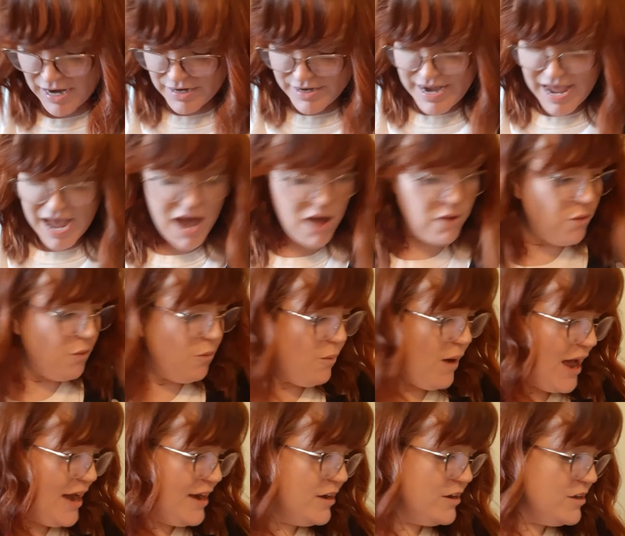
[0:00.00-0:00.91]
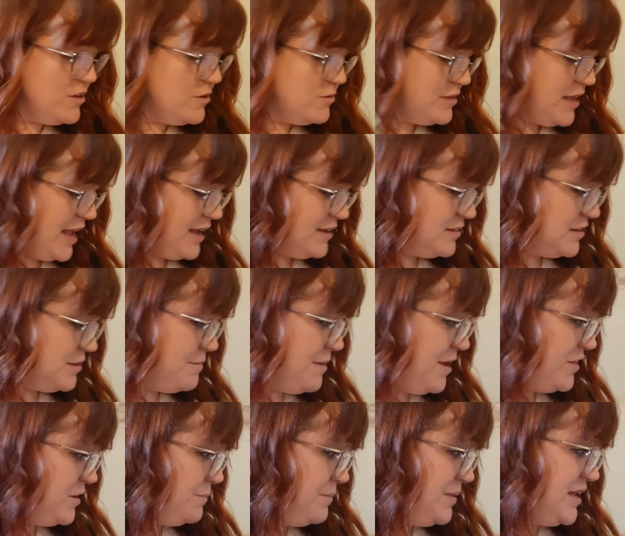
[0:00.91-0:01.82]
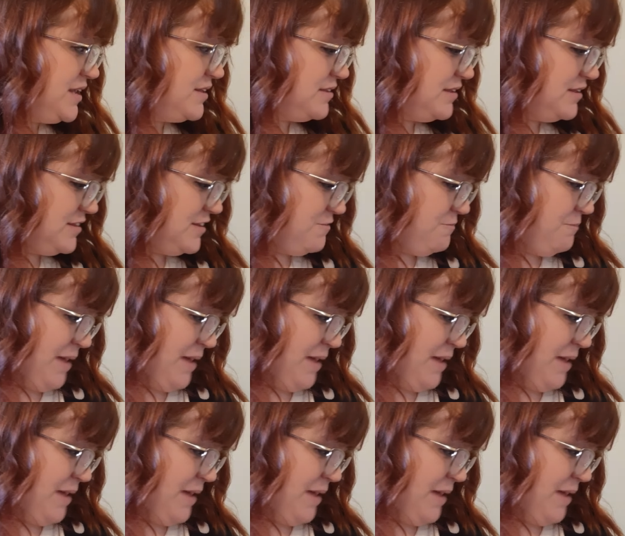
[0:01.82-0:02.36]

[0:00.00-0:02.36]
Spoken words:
Now, why don't you take some other pieces of